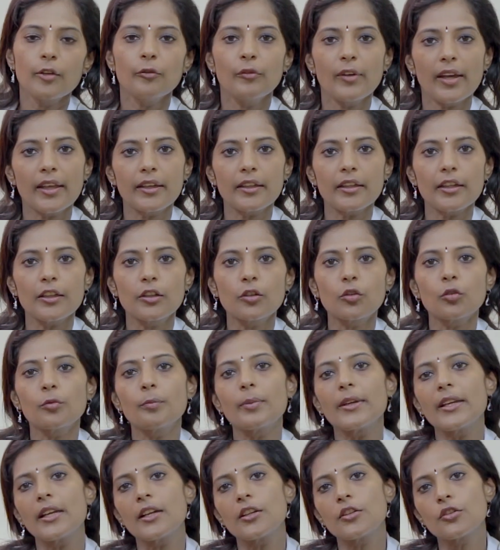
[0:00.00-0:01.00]
where it could
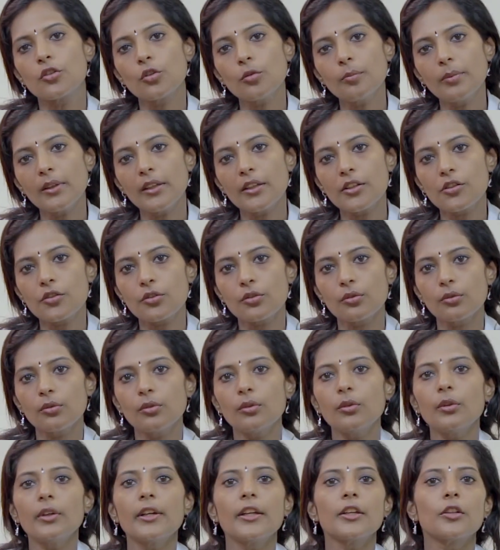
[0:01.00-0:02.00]
be a tubal
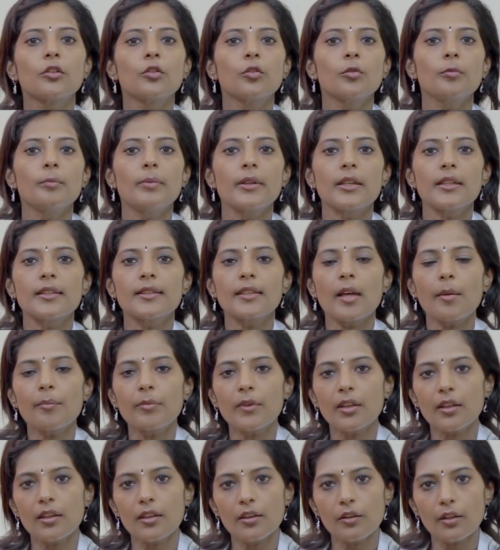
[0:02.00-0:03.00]
issue, it could be
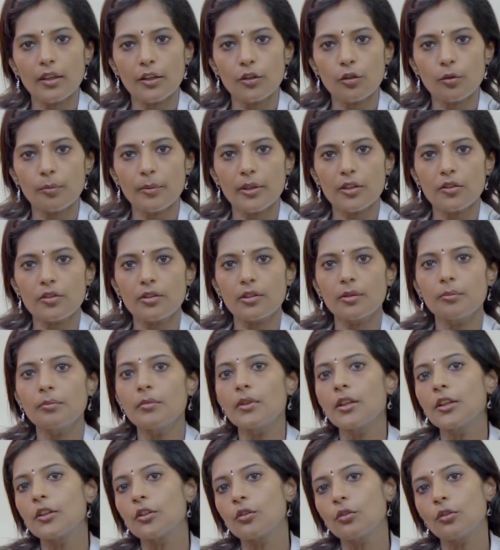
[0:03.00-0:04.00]
something in the endometrium,
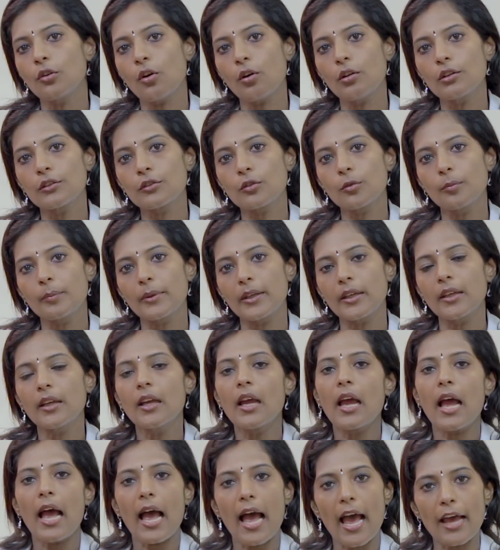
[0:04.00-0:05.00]
it could also be
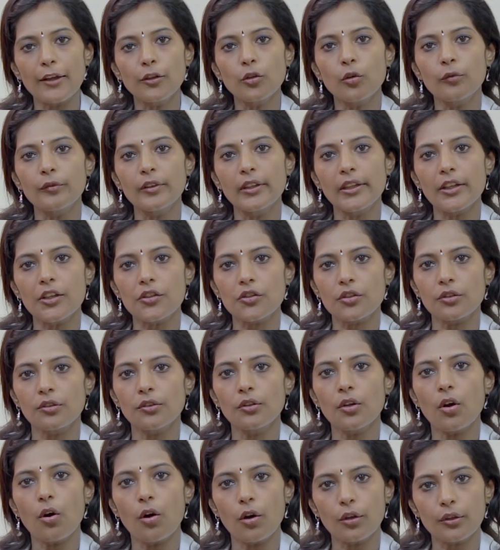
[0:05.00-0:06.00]

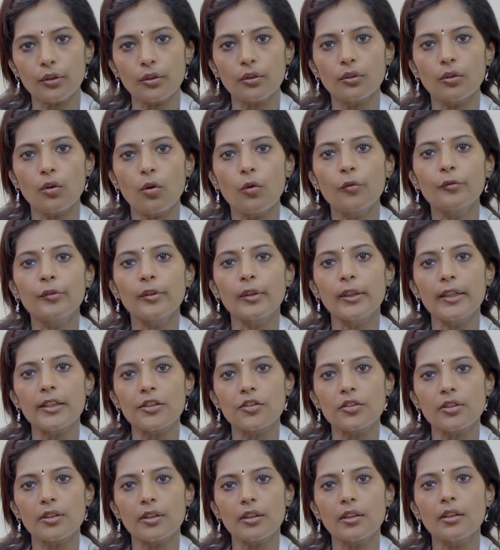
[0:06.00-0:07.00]
anovulation or
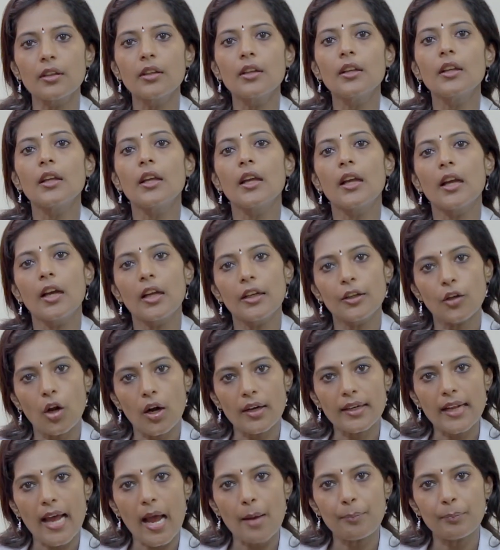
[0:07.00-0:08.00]
ovulation
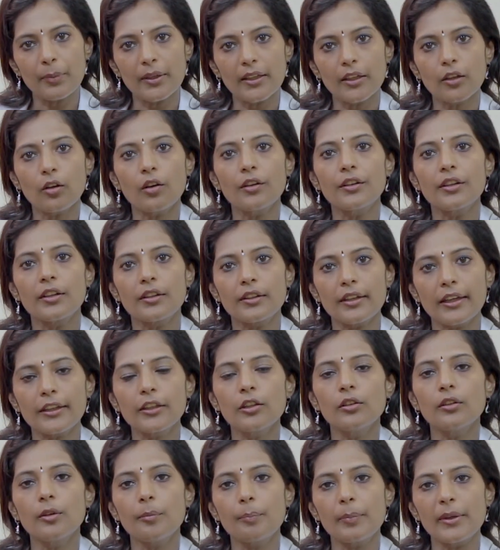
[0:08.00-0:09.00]
not happening on a
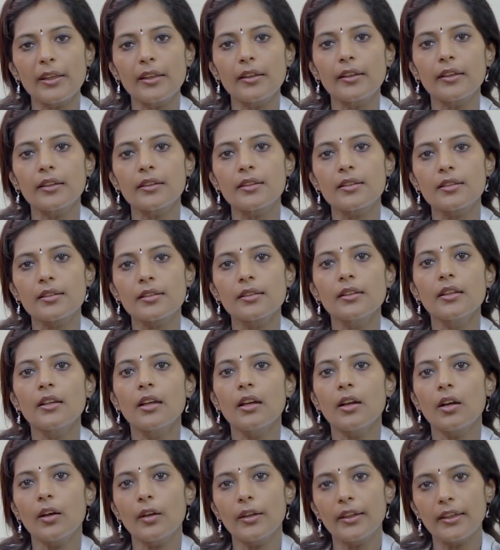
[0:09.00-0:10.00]
regular periods,
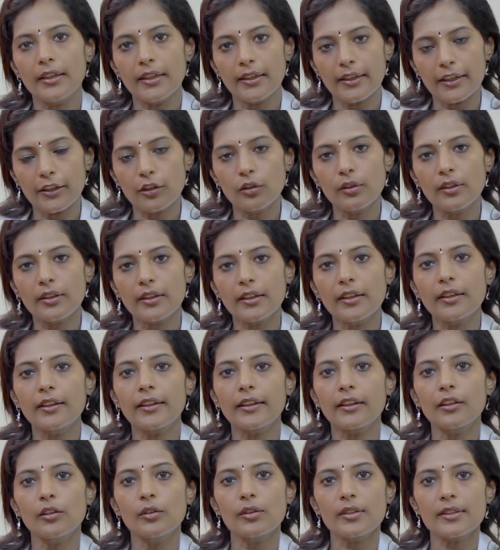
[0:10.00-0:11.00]
and regular
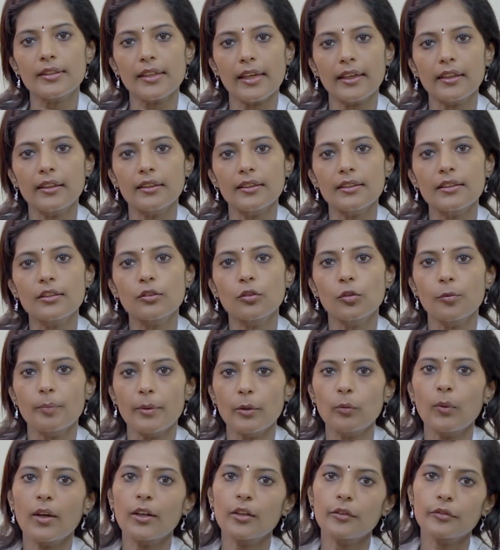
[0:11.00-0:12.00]
irregular cycles could be
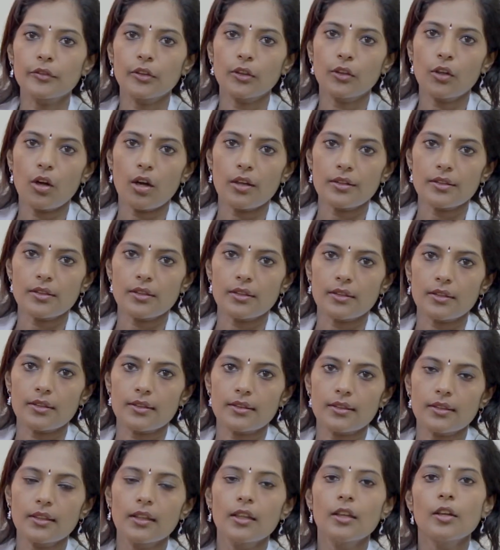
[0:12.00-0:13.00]
one of the causes
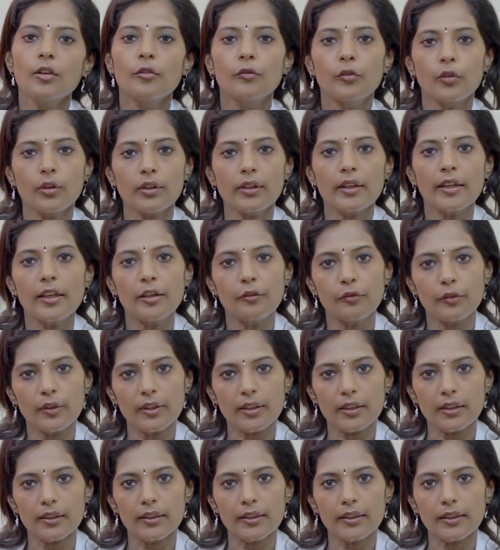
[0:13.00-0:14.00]
for
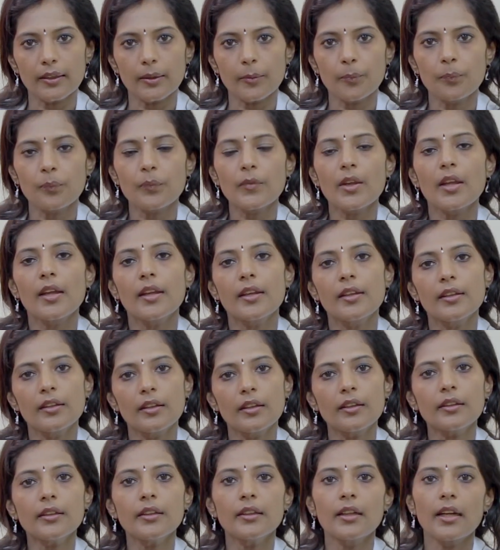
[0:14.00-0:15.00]
infertility.
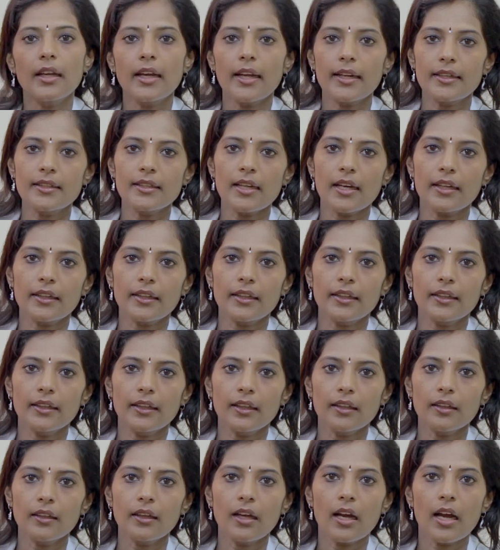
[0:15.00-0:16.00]
Here at
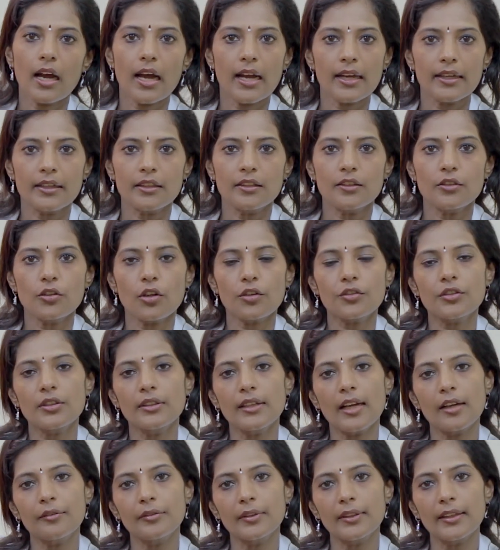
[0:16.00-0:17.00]
Narayana, I, Dr.
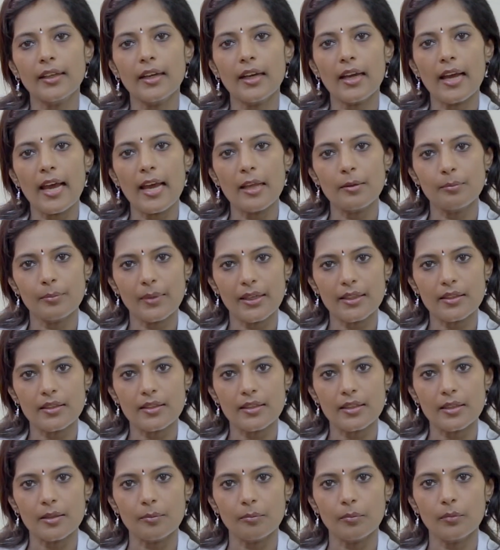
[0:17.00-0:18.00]
Lavanya, and my
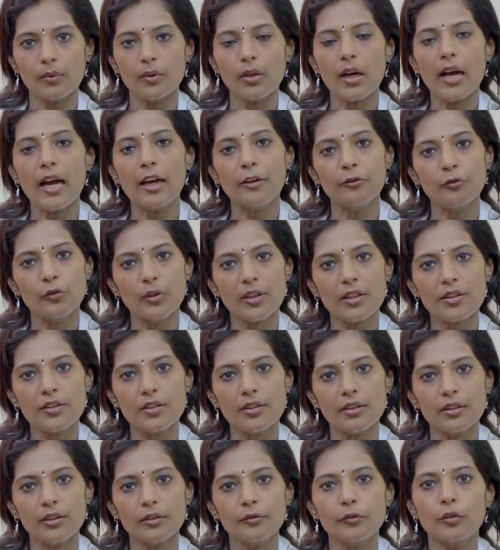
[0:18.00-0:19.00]
team, I have worked
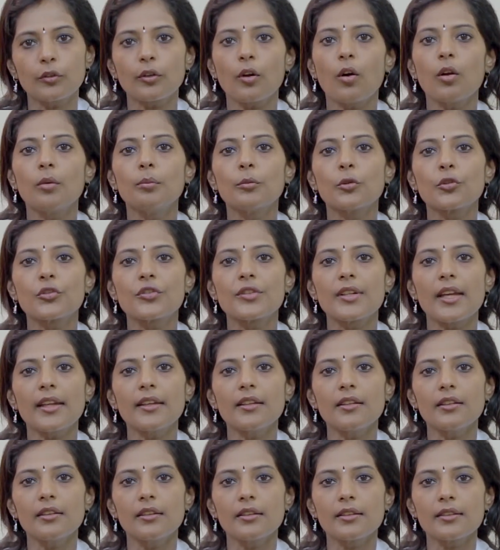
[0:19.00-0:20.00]
here for almost
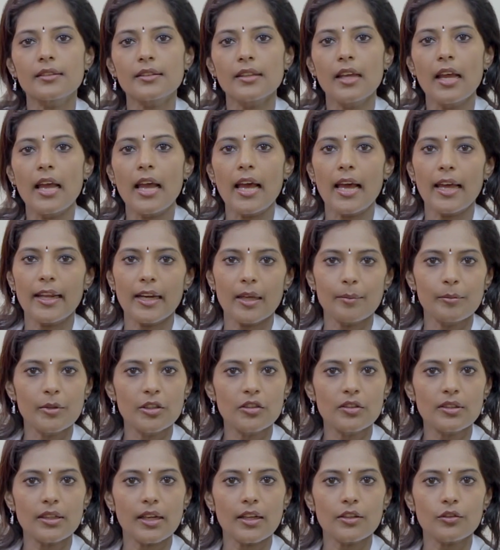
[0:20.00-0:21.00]
10 years and I am
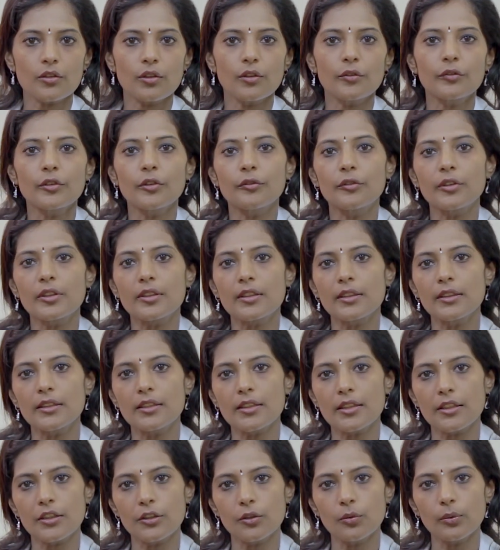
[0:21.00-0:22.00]
in charge of the
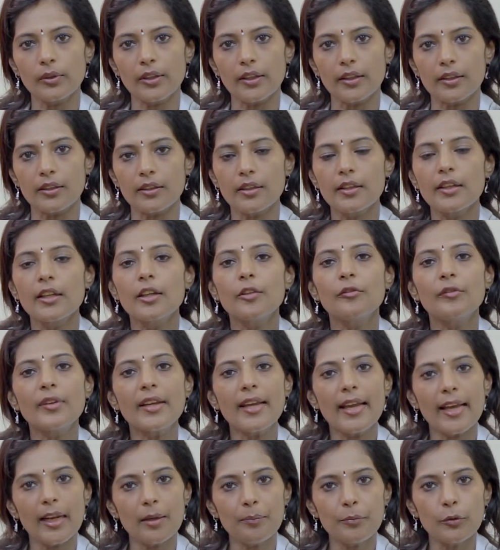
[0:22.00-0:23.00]
fertility unit.
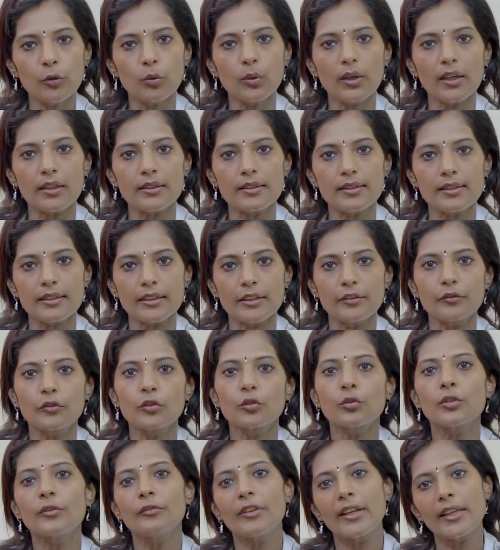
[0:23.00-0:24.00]
We help you conceive
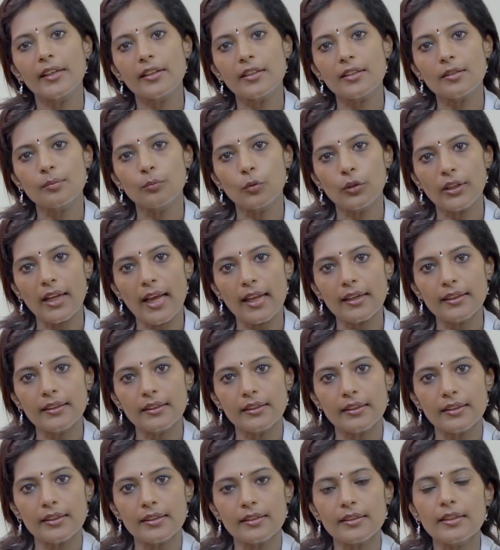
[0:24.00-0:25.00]
through various
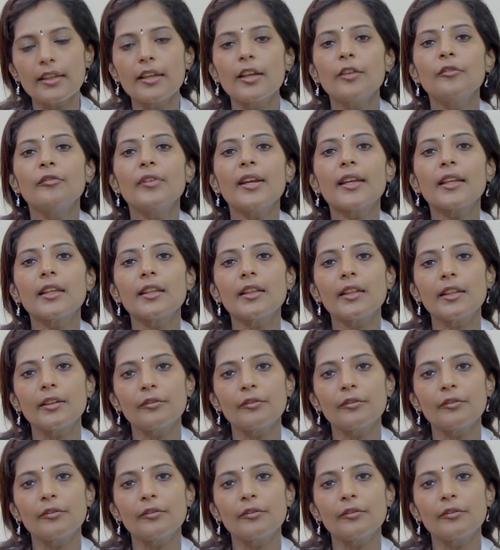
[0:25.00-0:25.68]
modalities. We